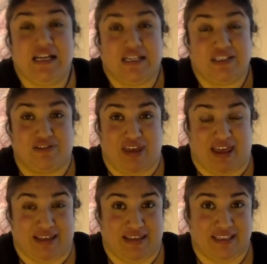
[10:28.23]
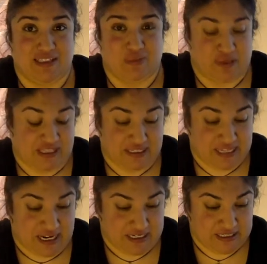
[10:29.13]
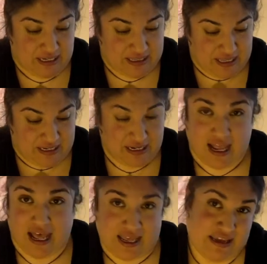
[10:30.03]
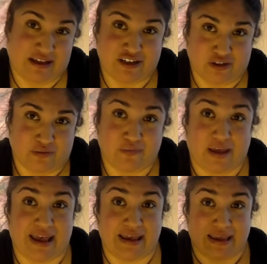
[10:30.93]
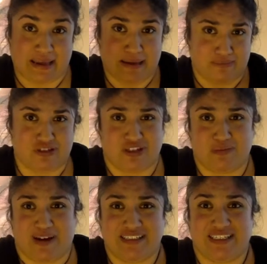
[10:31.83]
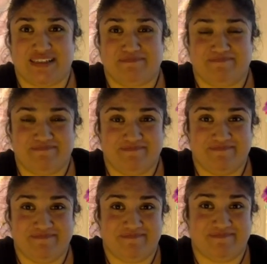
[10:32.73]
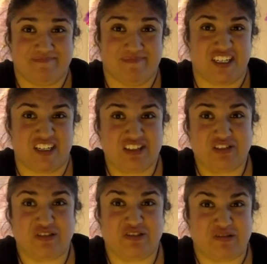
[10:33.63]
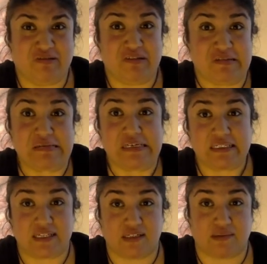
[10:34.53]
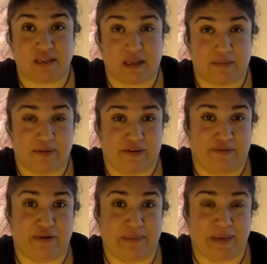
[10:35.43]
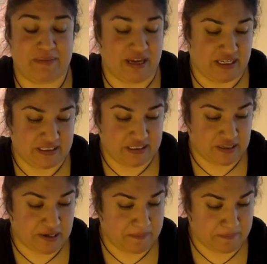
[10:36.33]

So yeah, that's really sad that I do I come to expect it. Also, tells me a lot about where my biases are.